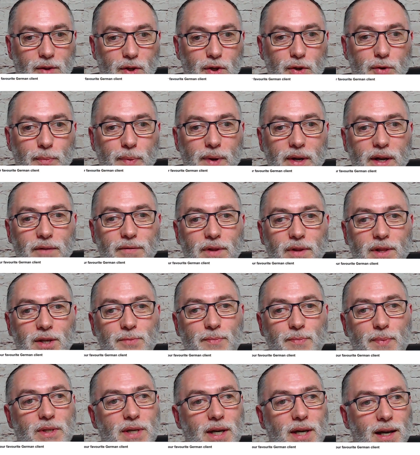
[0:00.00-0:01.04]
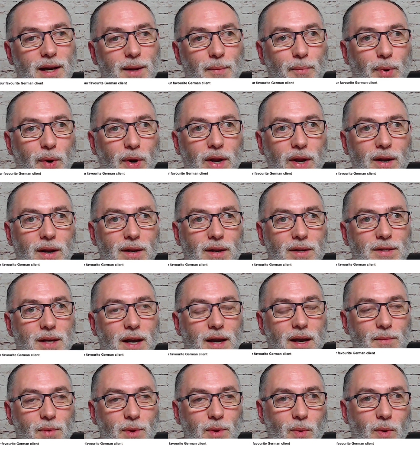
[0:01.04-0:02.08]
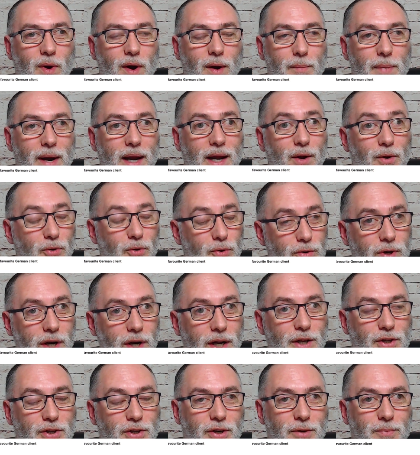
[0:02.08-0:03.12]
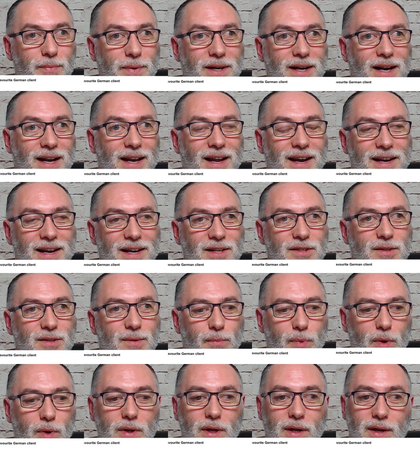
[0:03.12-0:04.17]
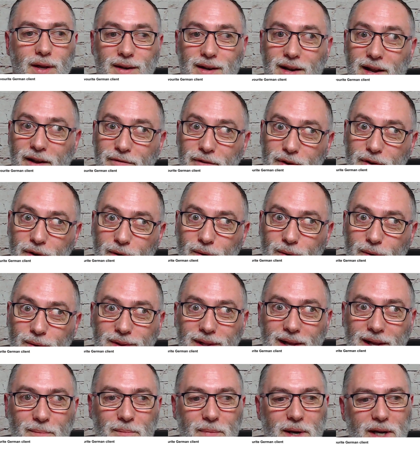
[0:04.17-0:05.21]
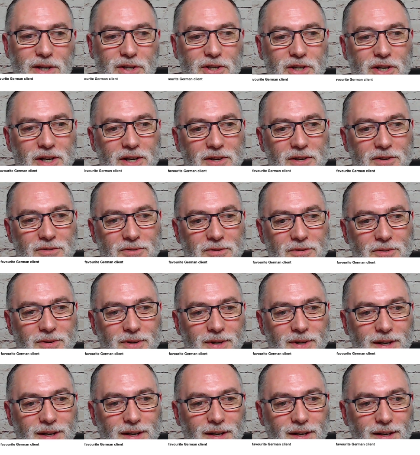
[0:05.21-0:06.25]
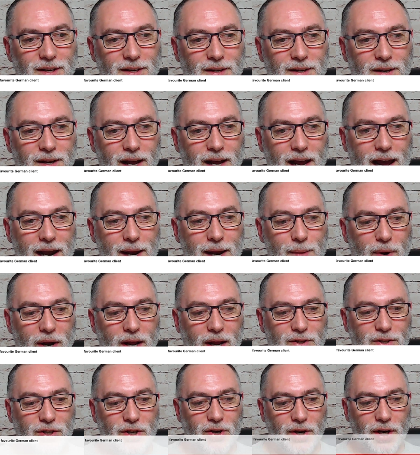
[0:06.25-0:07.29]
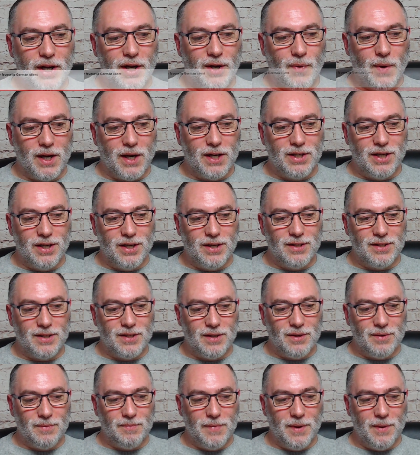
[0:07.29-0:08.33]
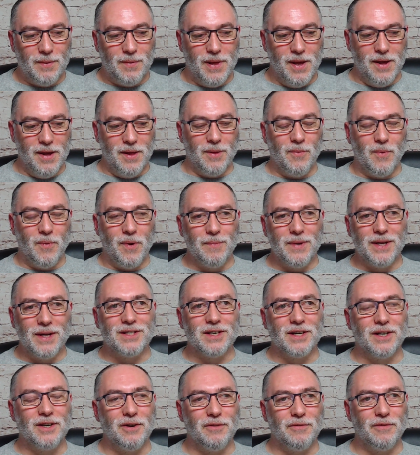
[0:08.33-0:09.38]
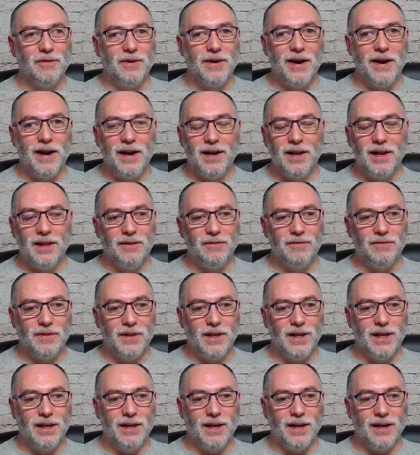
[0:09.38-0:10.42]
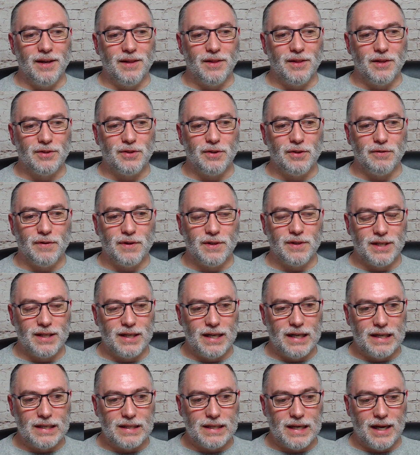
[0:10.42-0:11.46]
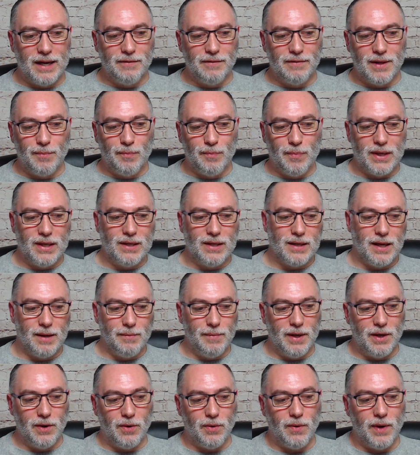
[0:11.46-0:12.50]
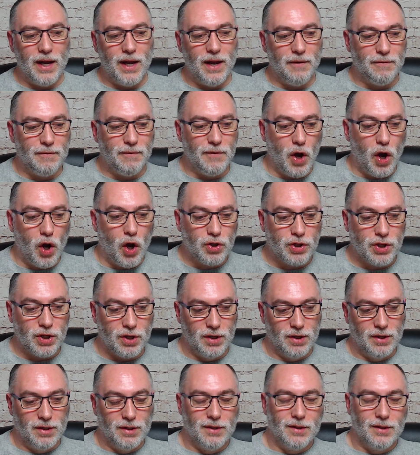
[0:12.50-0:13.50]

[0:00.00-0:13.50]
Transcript: do believe at this particular point in time you are my only German client, but you never know, that might change. So anybody else got any questions that they want me to cover on any of the stuff on today's live, then please let me know. If not,